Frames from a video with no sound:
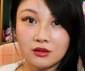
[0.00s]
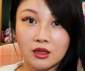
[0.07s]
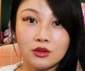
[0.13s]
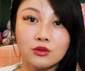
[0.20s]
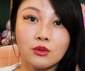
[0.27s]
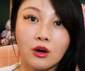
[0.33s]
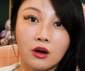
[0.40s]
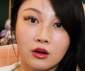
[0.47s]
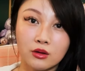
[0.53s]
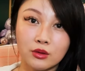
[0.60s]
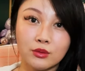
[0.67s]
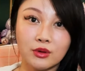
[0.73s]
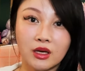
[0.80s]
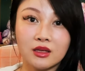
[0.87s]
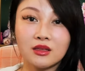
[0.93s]
that you are
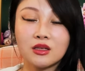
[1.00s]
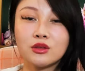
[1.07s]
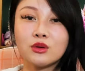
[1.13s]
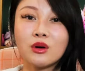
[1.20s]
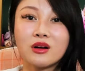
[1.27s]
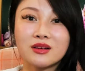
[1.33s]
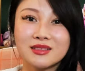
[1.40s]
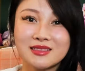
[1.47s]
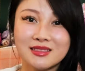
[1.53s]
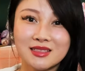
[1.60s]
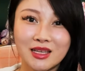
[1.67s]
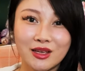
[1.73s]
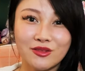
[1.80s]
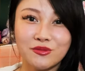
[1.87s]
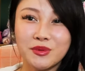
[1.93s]
okay, that you are safe,